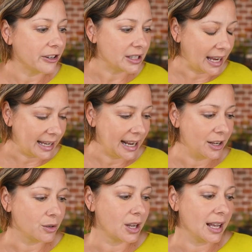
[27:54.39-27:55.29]
For second, I
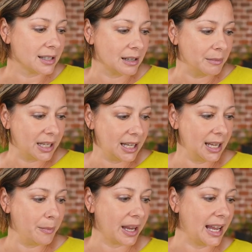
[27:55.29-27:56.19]
use custom
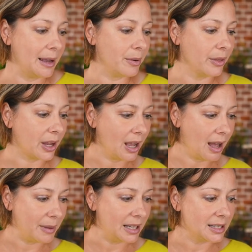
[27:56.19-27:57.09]
key, but can't pull the
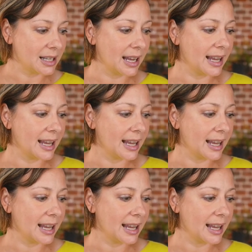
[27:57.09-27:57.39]
comments.